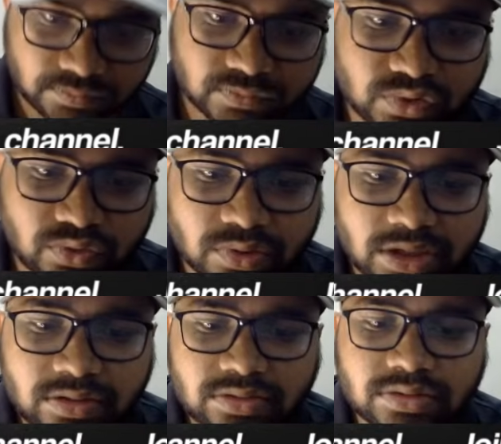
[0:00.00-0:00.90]

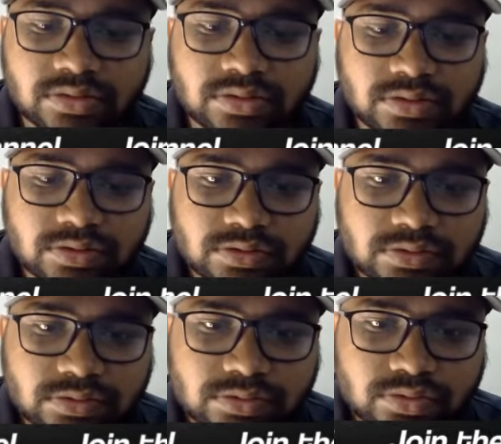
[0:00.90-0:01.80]
Okay,
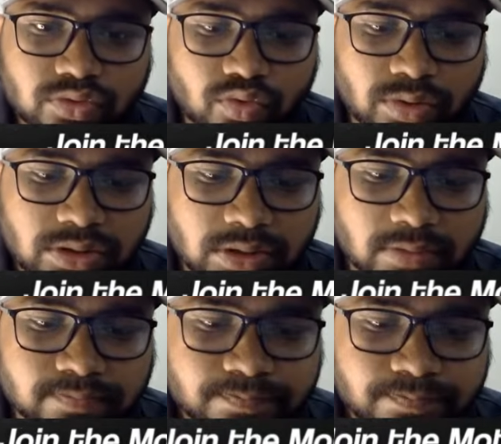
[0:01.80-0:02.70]
over here.
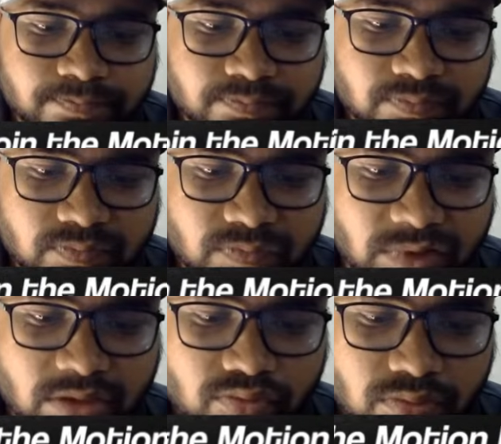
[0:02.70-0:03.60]

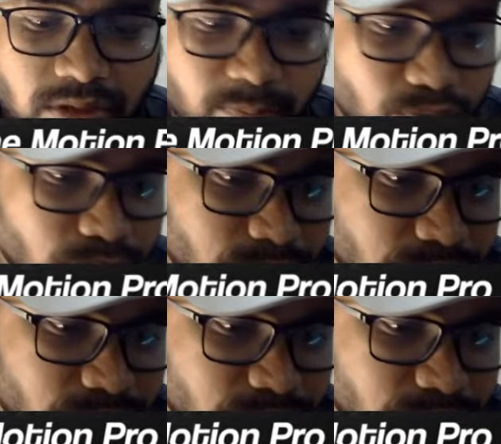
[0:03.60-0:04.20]
Now I'm going to